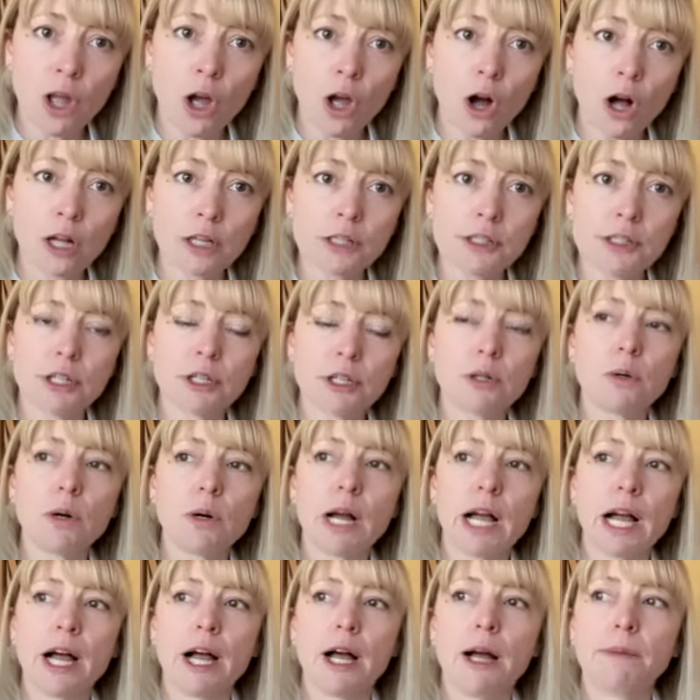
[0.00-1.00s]

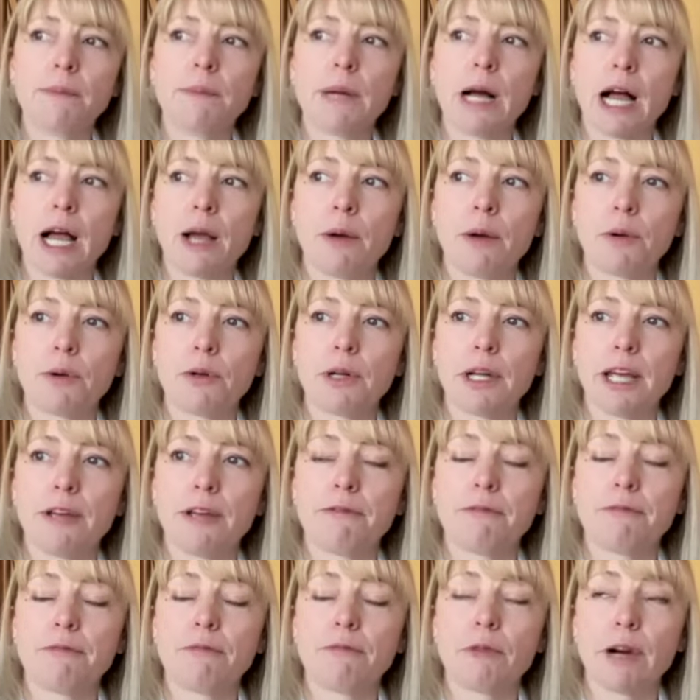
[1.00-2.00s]
Also, I would
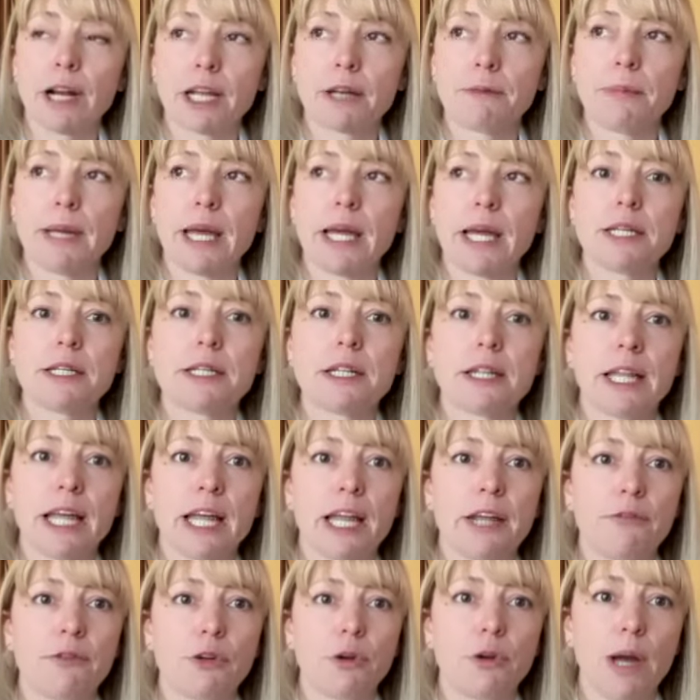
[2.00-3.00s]
recommend
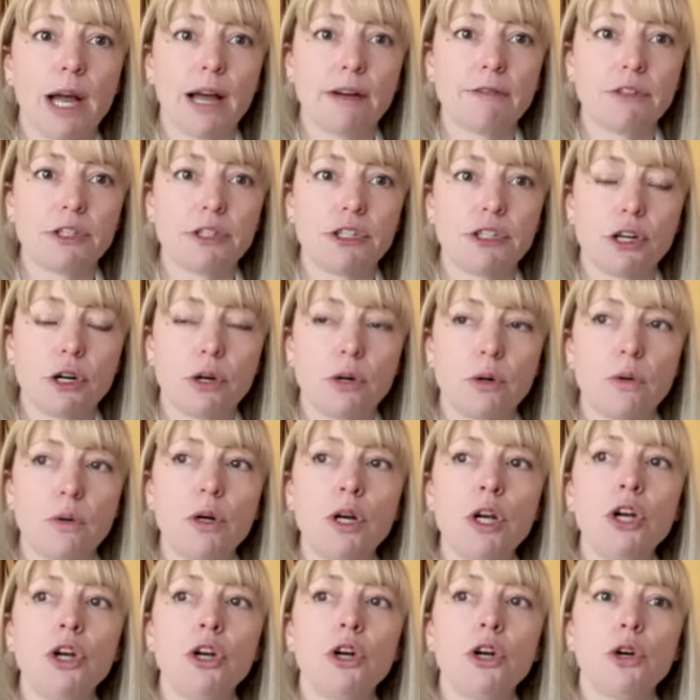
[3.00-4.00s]
that if you have a doe
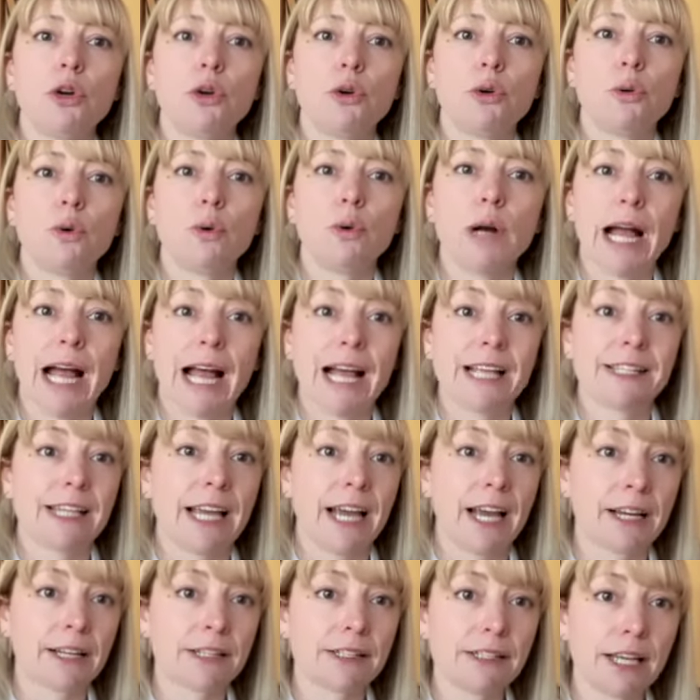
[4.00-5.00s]
who has
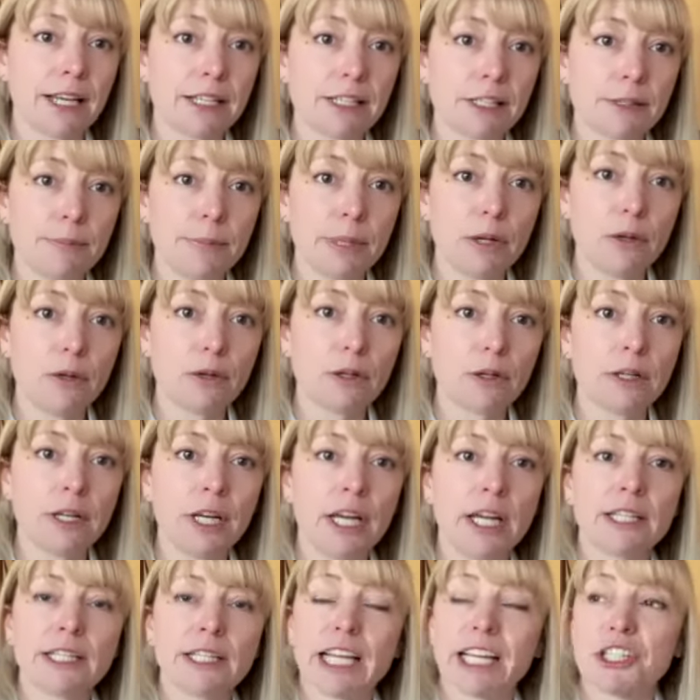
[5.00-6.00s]
excess milk,
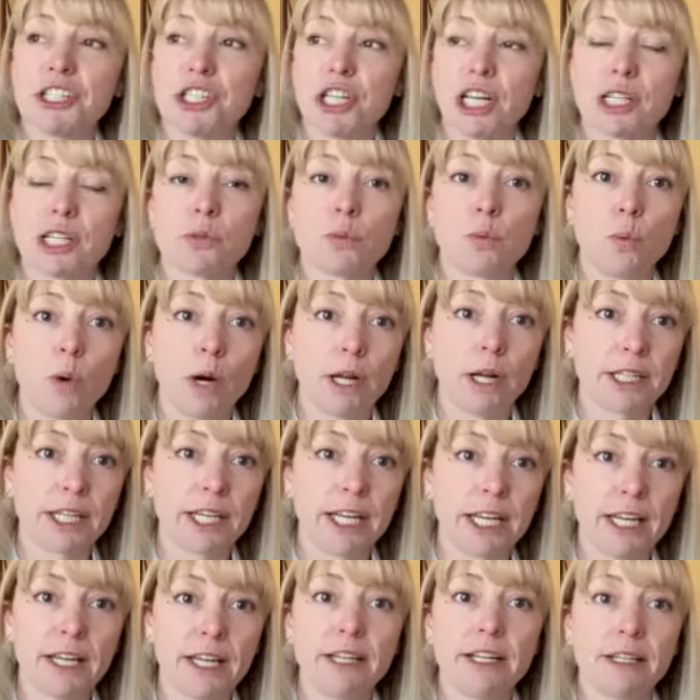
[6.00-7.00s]
like she has one
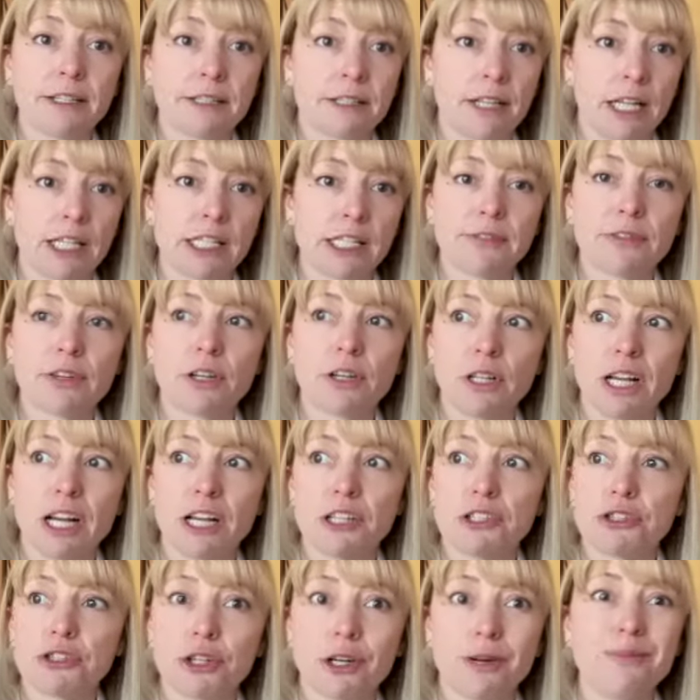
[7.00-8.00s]
kid and tons of
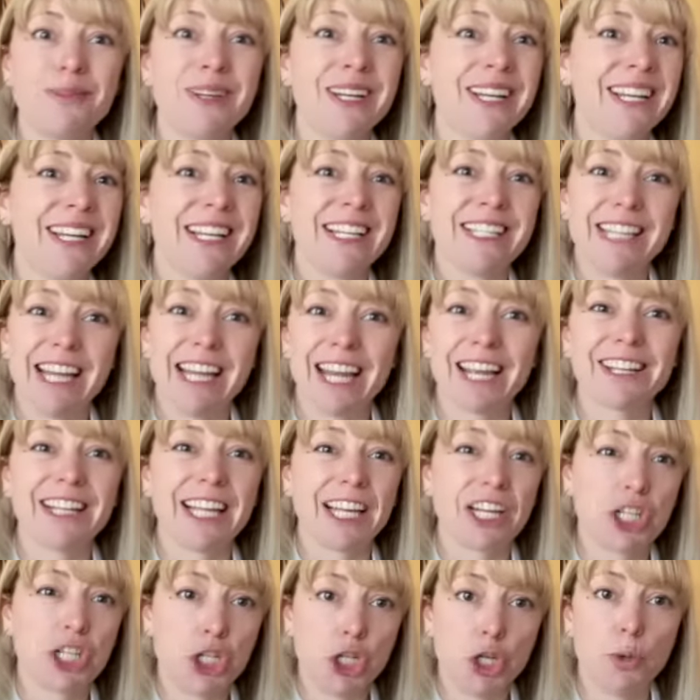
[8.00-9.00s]
colostrum, take
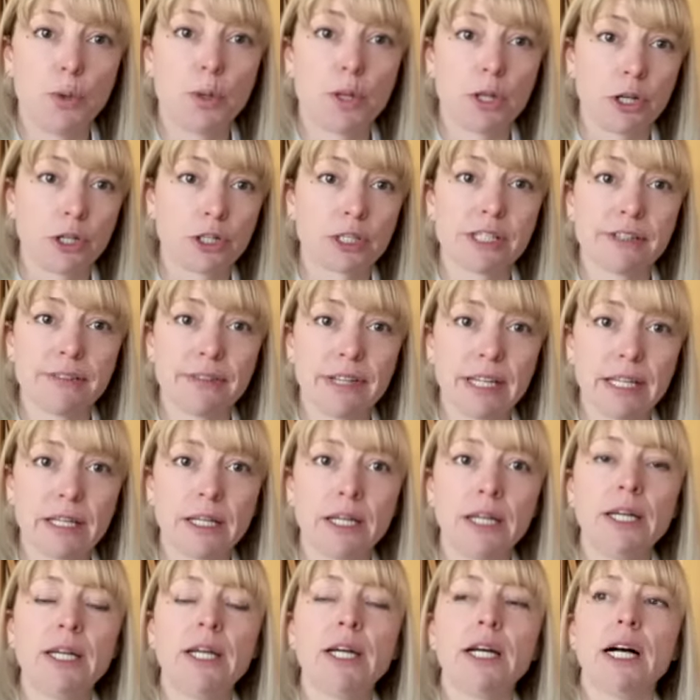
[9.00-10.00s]
like 2/3 of
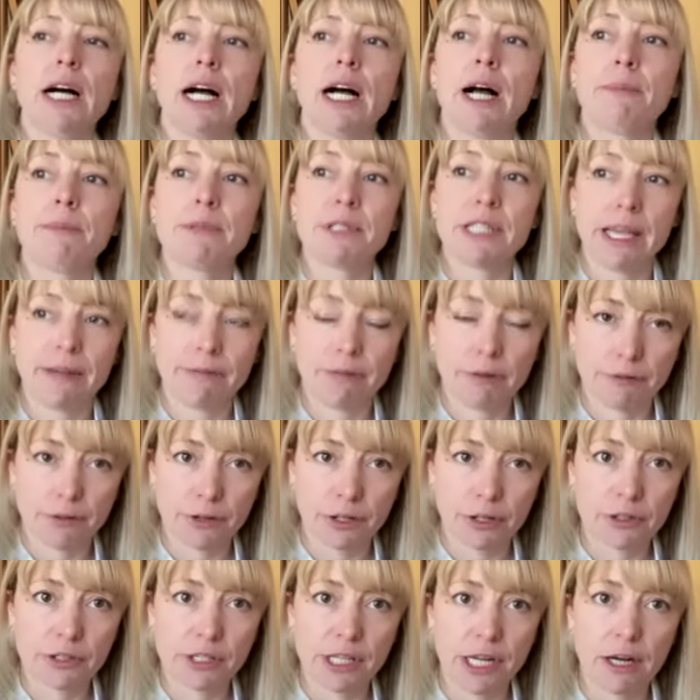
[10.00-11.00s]
it, save it for
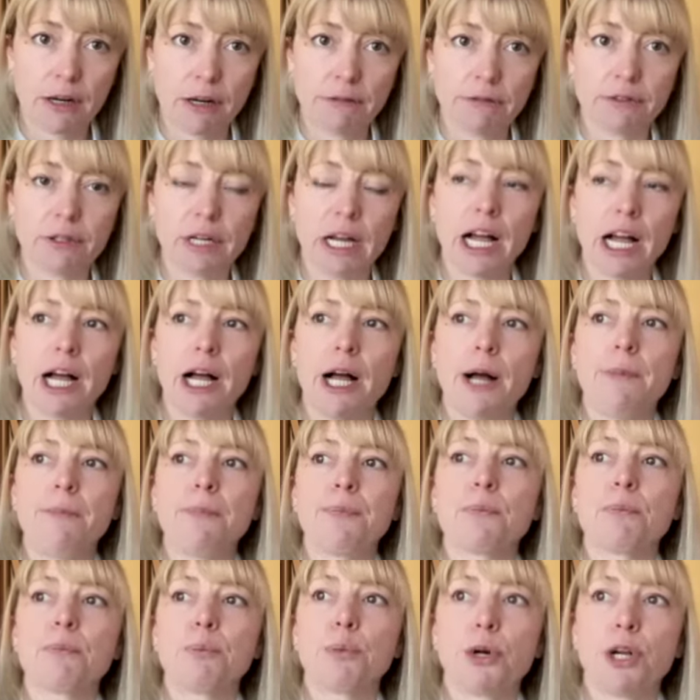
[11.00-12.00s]
yourself,
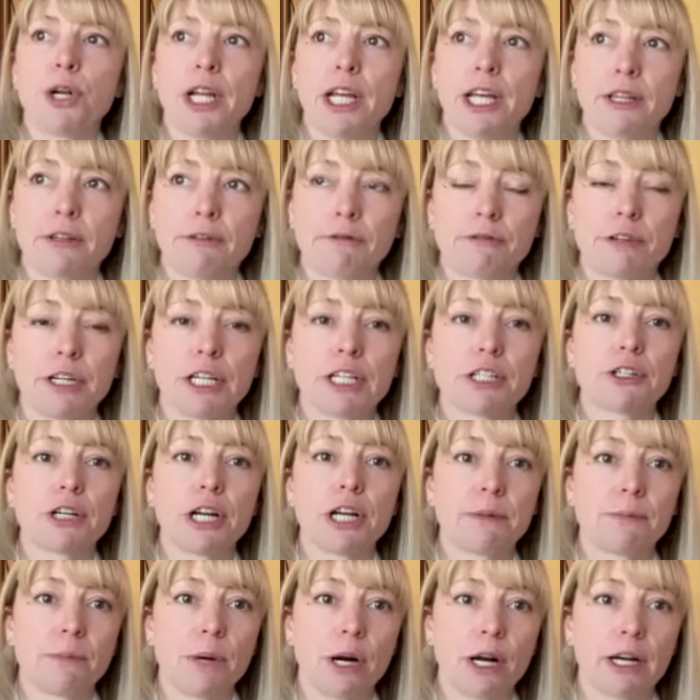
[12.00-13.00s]
put it in the freezer
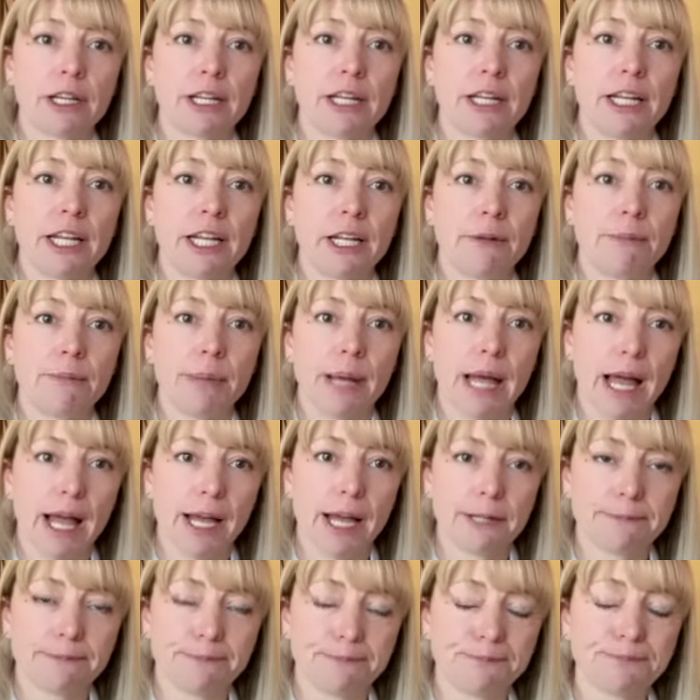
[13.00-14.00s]
and mark it in a
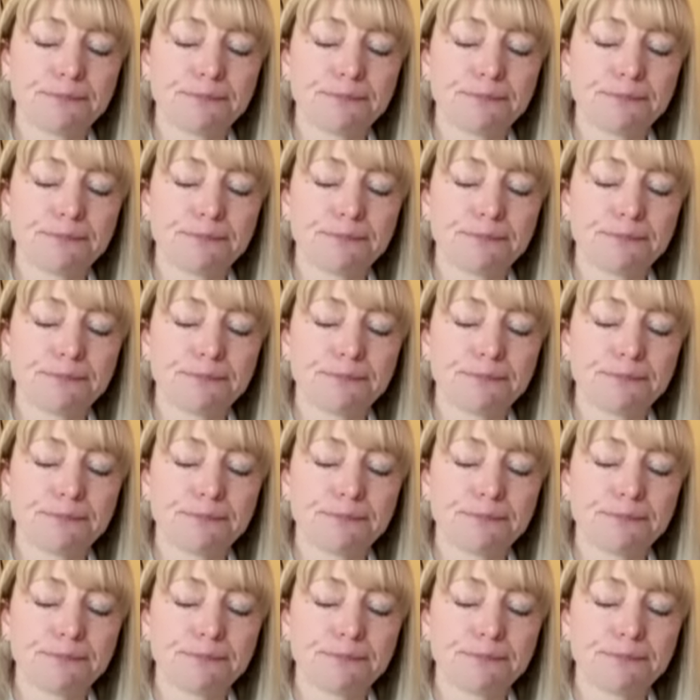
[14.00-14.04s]
bag.